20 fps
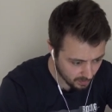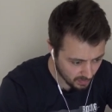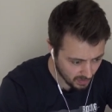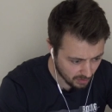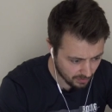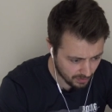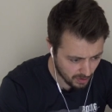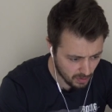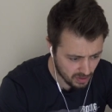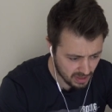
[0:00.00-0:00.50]

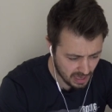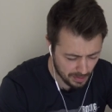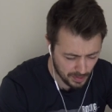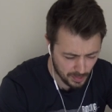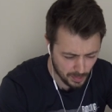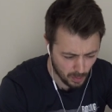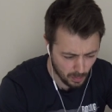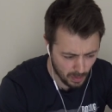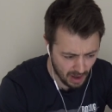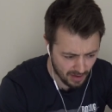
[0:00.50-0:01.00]
a few times,
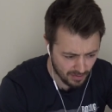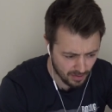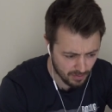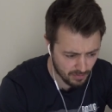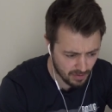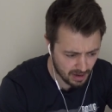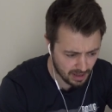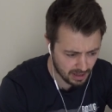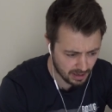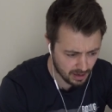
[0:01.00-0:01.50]
but we
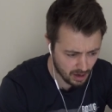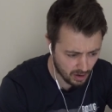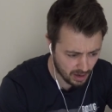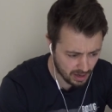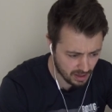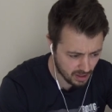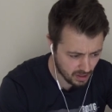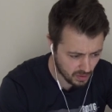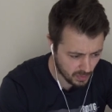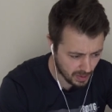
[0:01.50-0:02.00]
haven't really gone
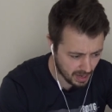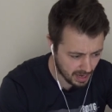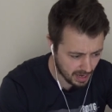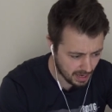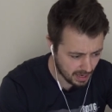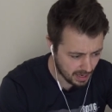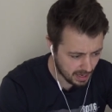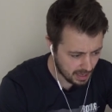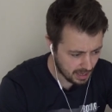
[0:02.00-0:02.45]
into it,